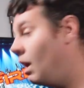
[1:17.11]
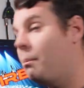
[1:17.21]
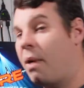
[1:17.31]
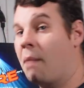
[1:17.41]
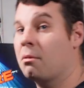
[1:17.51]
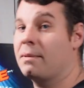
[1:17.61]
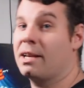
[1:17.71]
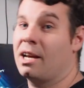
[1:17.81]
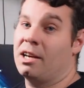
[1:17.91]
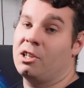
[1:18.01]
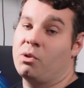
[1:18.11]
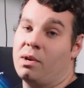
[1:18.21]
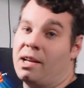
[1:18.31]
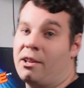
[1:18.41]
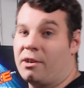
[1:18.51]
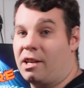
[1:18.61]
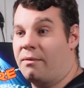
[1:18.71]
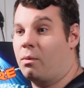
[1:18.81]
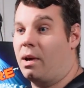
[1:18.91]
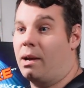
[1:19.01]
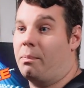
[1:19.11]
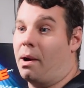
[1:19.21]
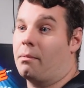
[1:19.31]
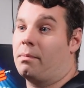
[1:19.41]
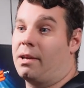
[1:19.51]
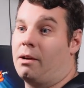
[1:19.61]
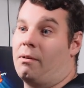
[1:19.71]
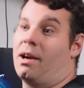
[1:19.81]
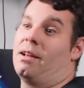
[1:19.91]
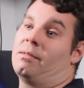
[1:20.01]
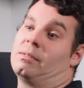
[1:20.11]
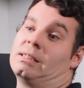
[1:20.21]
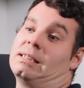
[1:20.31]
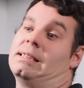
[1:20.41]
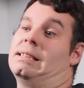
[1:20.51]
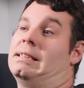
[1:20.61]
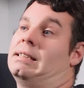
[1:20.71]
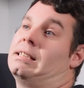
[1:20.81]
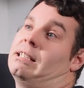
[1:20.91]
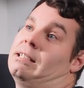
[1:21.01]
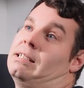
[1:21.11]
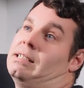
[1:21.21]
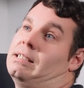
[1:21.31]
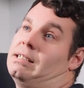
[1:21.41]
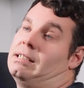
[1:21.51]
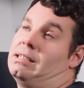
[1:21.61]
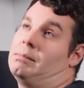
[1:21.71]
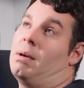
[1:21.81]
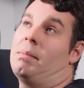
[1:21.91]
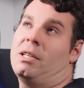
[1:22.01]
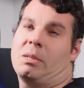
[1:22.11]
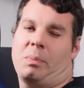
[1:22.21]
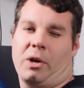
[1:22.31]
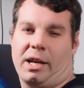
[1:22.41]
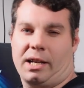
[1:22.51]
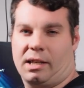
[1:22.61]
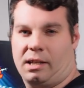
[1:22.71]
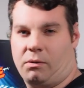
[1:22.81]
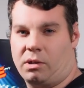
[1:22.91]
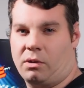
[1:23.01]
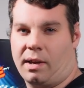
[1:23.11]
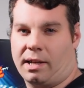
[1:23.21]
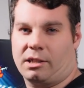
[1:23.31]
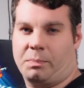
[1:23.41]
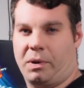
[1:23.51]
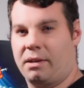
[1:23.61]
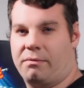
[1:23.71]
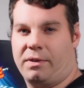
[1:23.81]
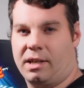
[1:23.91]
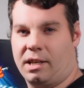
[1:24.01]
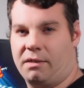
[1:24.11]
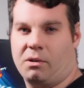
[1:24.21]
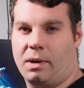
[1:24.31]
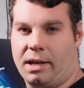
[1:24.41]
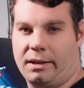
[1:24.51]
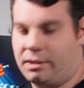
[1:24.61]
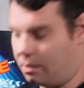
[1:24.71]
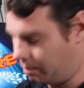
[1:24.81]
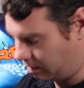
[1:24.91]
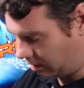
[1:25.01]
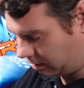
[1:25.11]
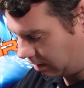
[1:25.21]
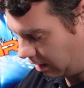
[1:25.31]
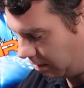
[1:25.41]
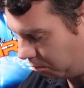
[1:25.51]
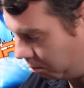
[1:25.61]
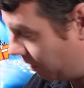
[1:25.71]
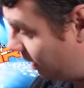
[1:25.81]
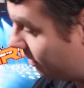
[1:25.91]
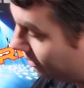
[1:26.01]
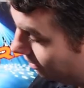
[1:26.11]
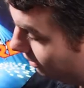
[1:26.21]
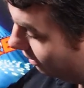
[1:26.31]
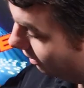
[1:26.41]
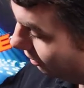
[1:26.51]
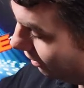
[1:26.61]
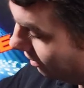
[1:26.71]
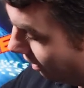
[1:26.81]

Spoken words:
Probably gonna do another giveaway probably around maybe spring. We'll do like a spring fling giveaway or something like that. But this